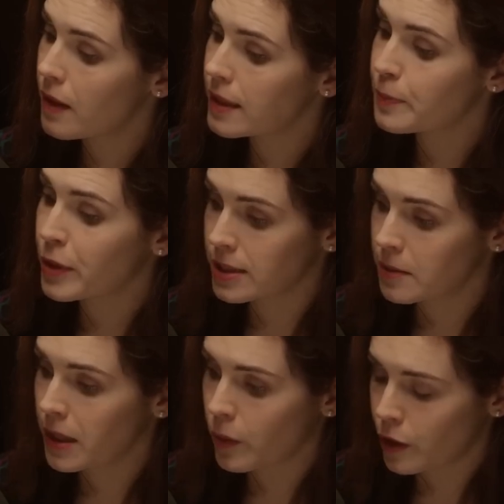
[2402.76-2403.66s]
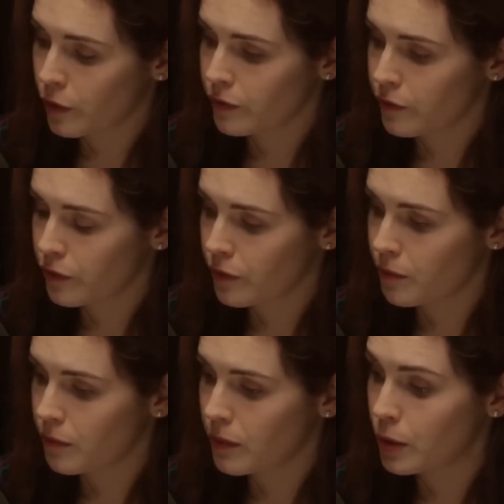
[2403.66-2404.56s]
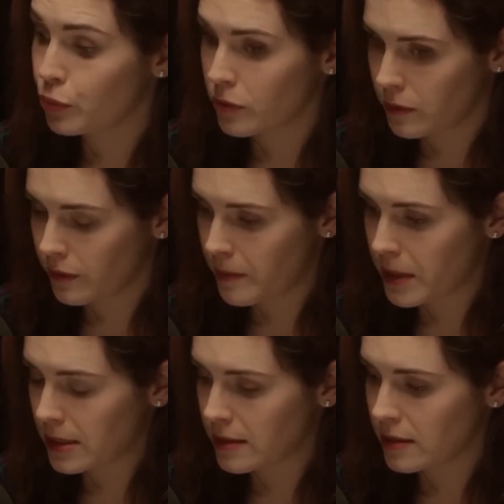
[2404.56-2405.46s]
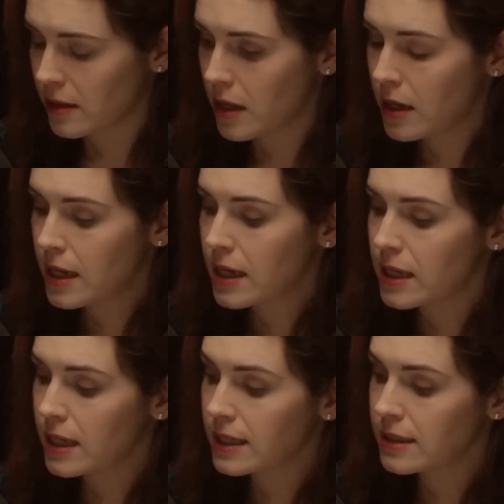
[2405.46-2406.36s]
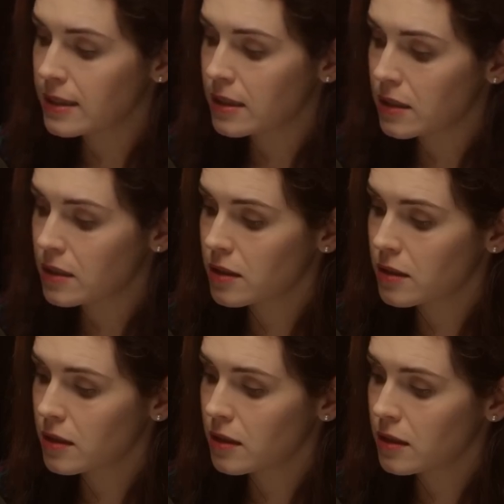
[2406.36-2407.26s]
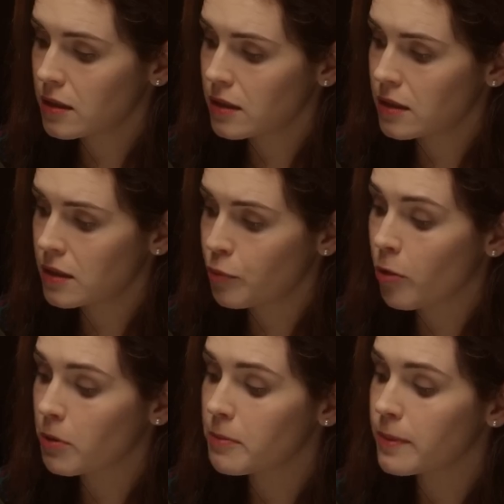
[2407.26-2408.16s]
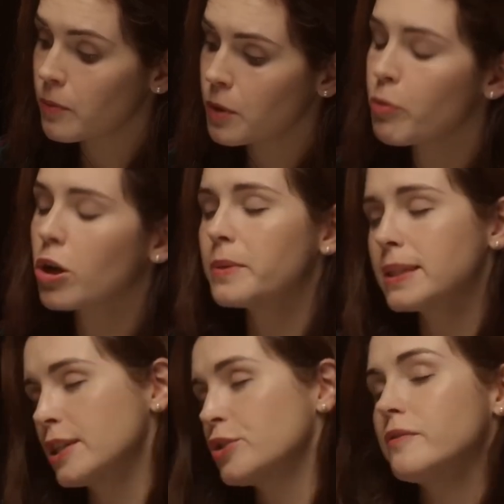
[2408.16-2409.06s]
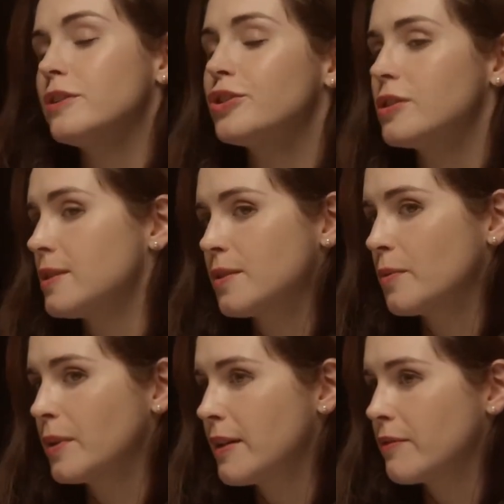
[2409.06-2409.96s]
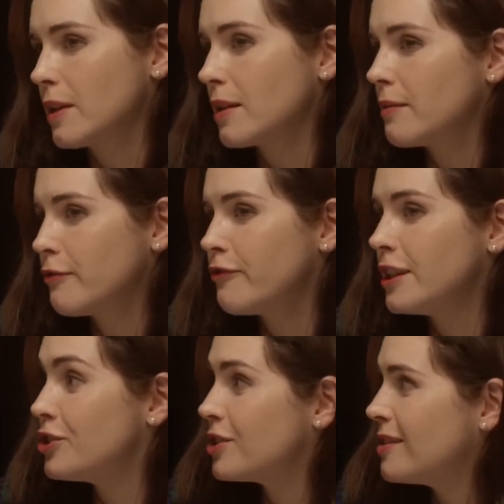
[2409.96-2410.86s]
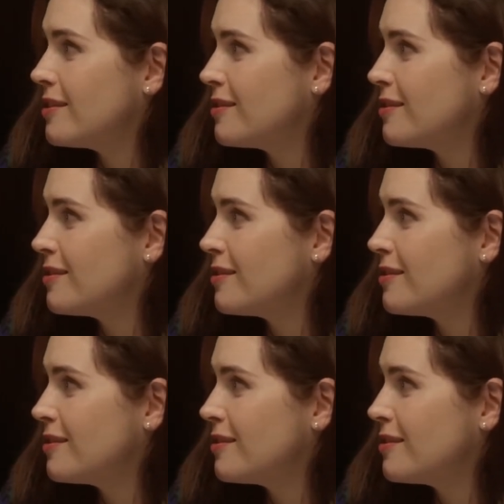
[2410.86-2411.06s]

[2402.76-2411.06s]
expressed to me quite often from liberal feminists is that the problem with the sexual revolution is that we never finished it,